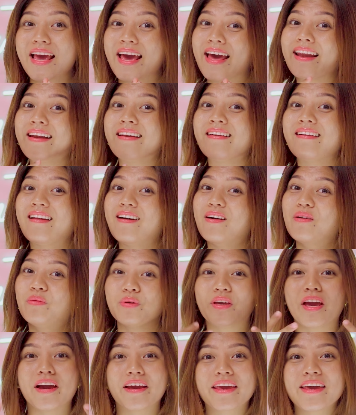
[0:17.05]
and
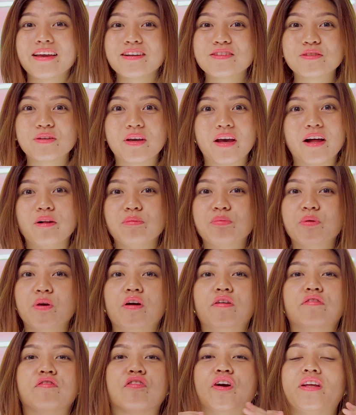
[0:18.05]
we are here to help you
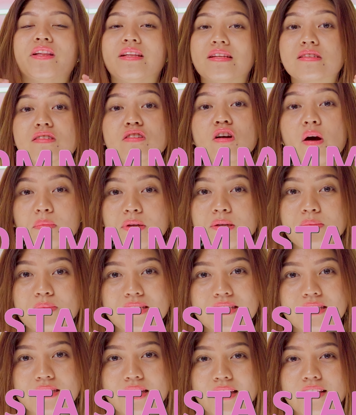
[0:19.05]
avoid these common
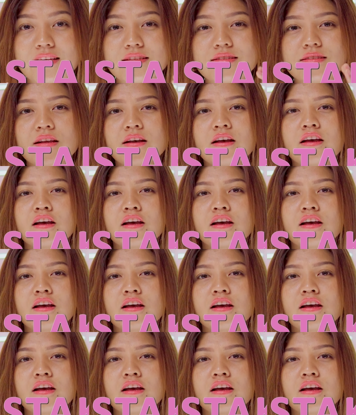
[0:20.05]
mistakes.